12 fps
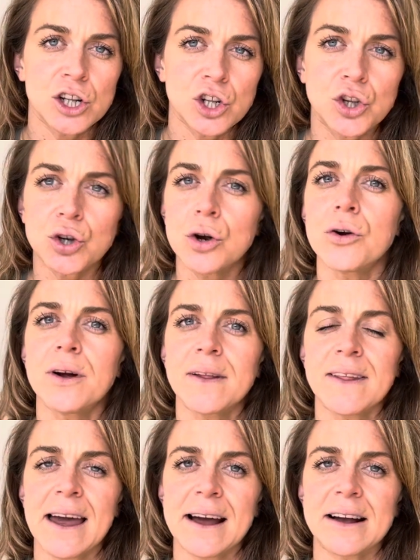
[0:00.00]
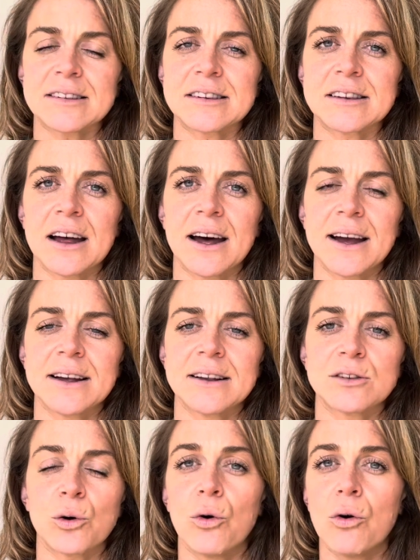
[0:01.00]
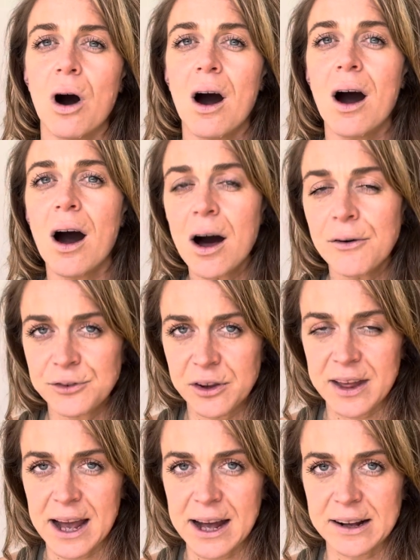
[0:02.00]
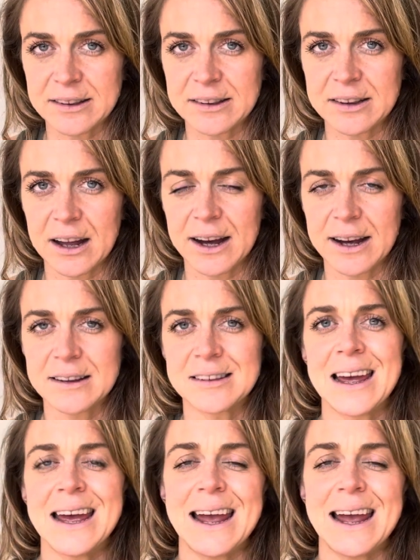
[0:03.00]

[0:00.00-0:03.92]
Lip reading: during the exercise or after the exercise,